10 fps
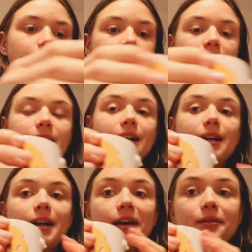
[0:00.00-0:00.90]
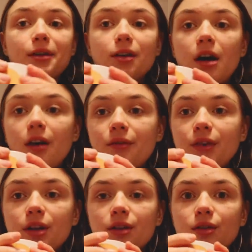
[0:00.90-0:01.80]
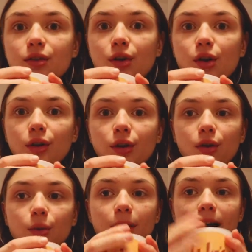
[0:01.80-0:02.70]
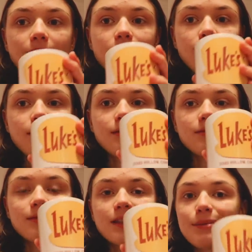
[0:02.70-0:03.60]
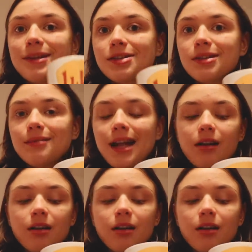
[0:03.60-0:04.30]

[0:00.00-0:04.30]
But yeah, I haven't had coffee in a little while, especially black